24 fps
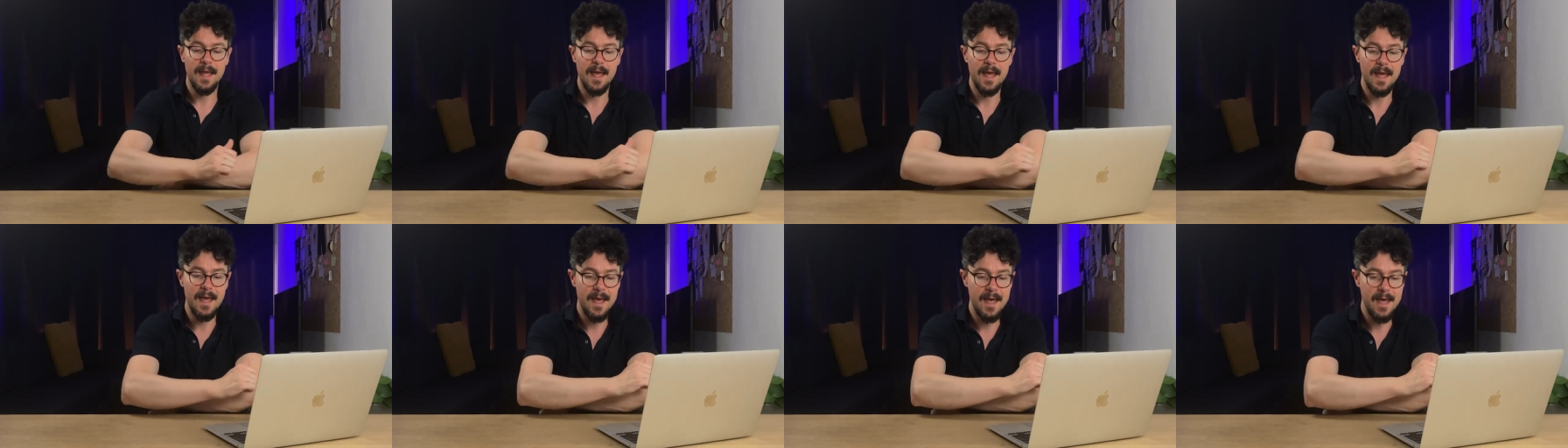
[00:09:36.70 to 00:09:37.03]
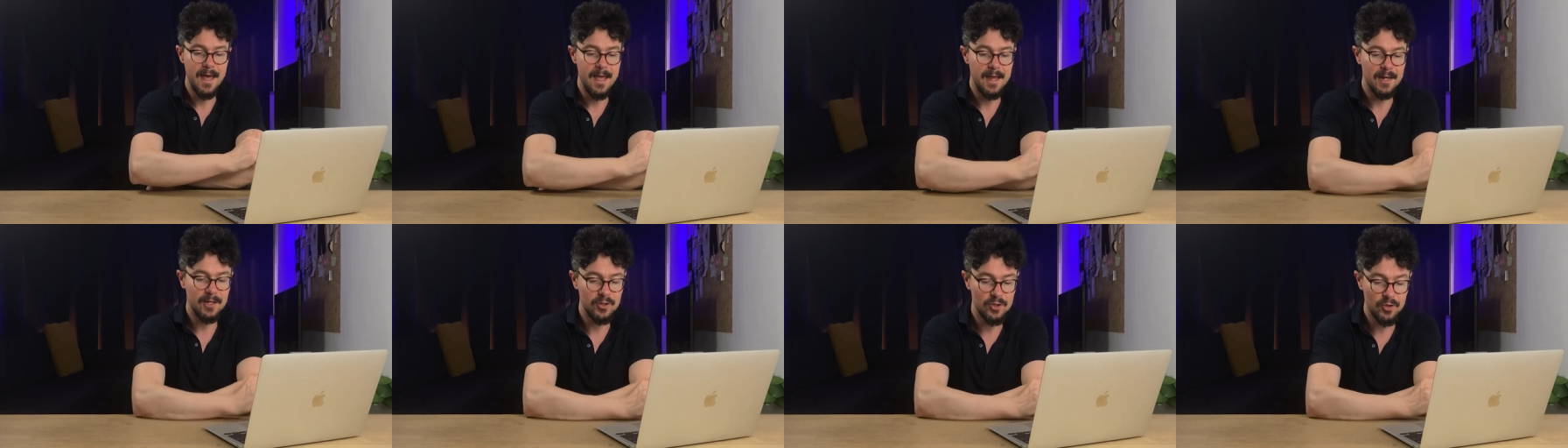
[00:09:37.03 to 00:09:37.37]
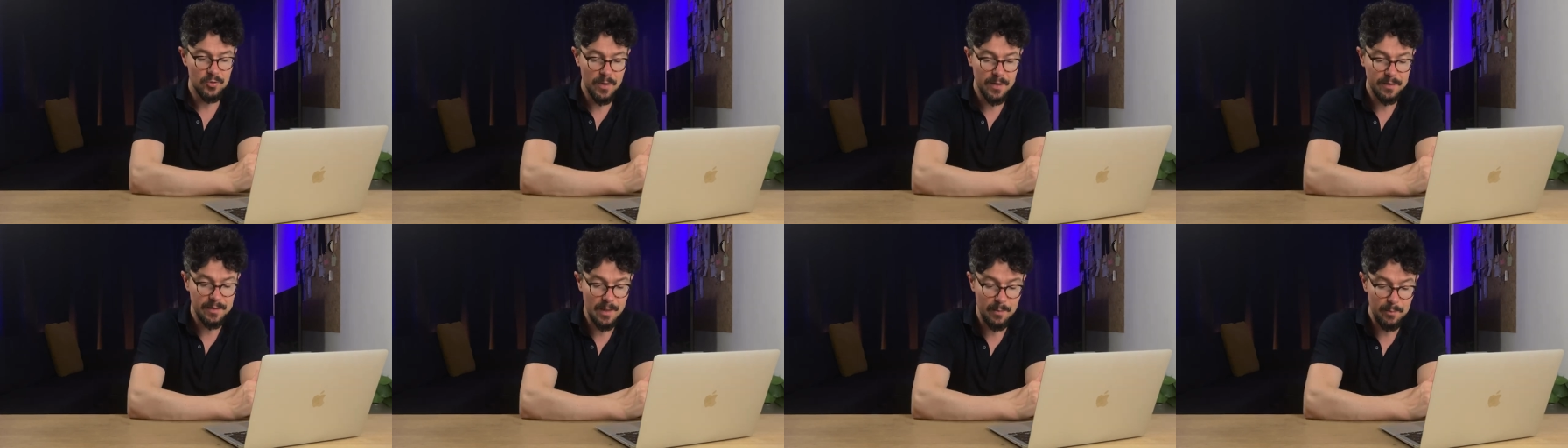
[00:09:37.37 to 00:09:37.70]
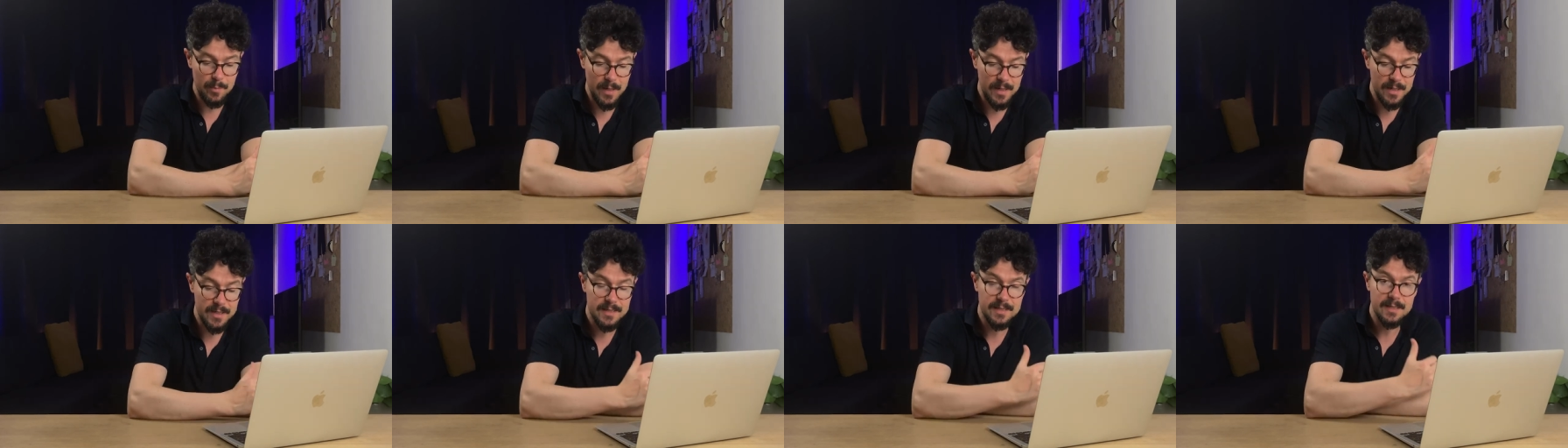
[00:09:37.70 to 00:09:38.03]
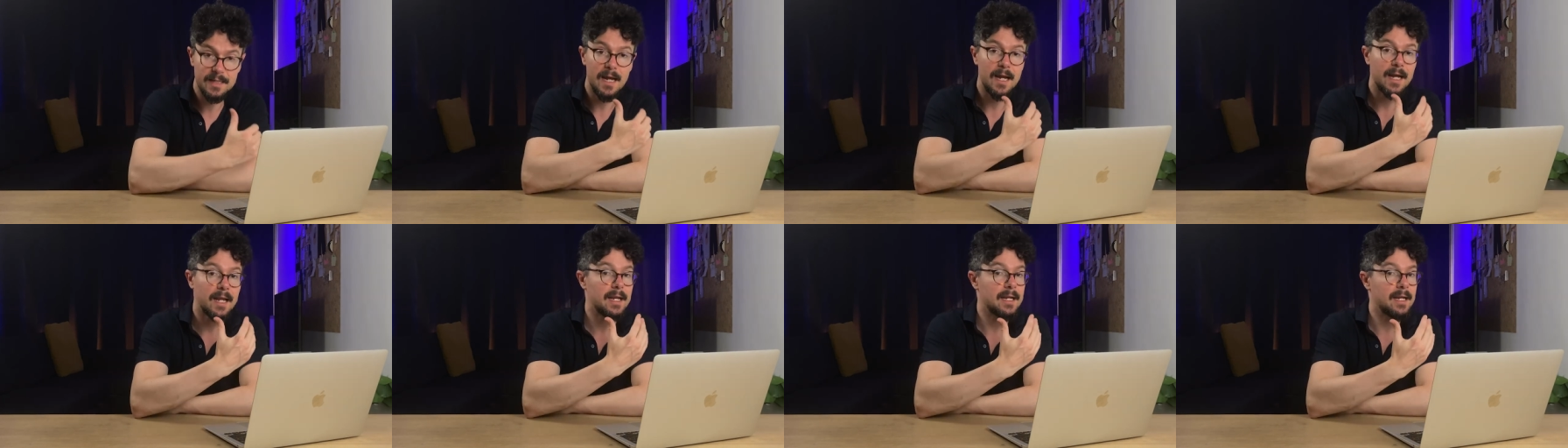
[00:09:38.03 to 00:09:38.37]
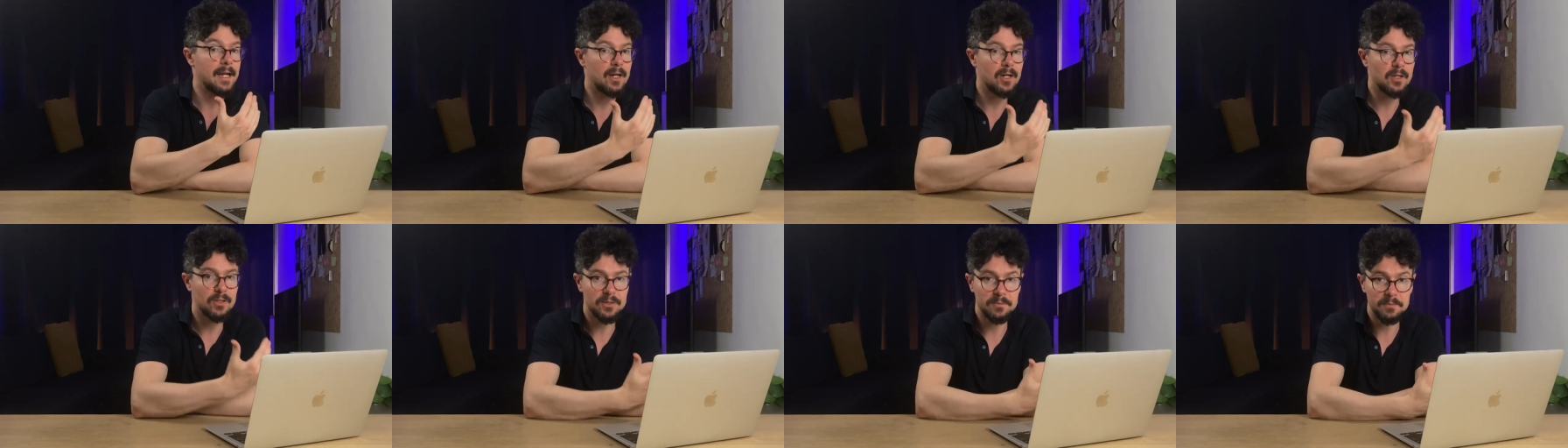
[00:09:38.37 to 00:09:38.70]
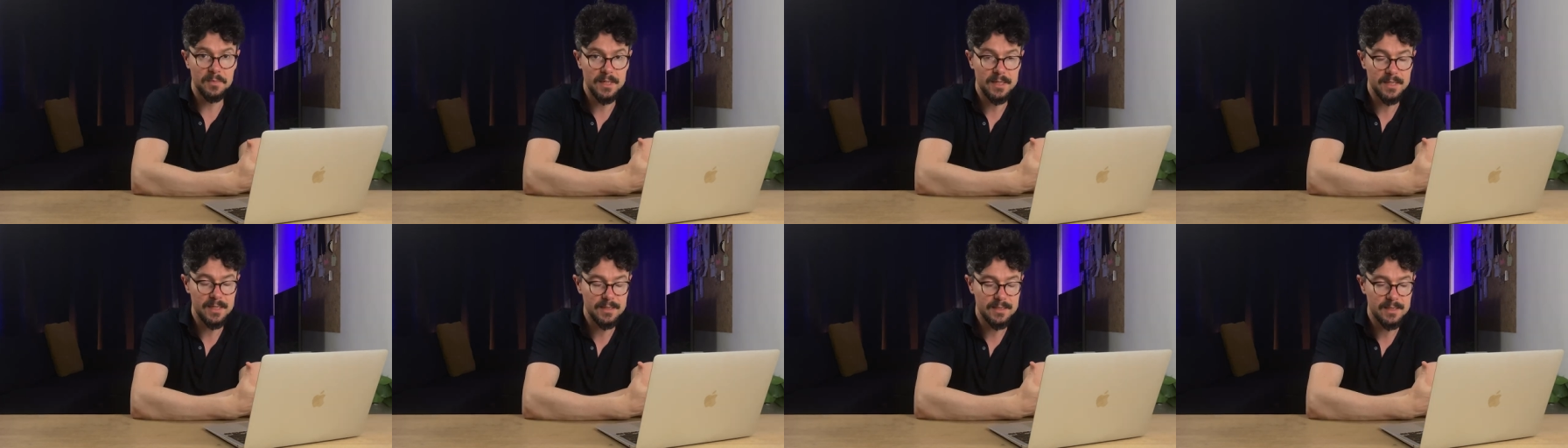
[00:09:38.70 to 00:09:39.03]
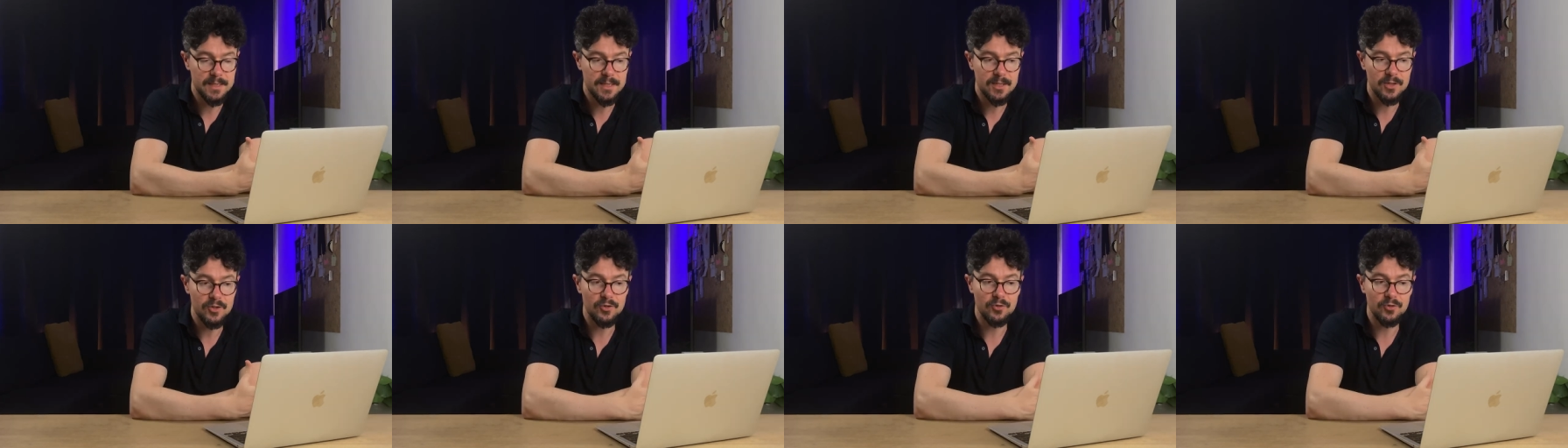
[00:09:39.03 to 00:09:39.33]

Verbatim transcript: and you end up being stuck in a lot of meetings,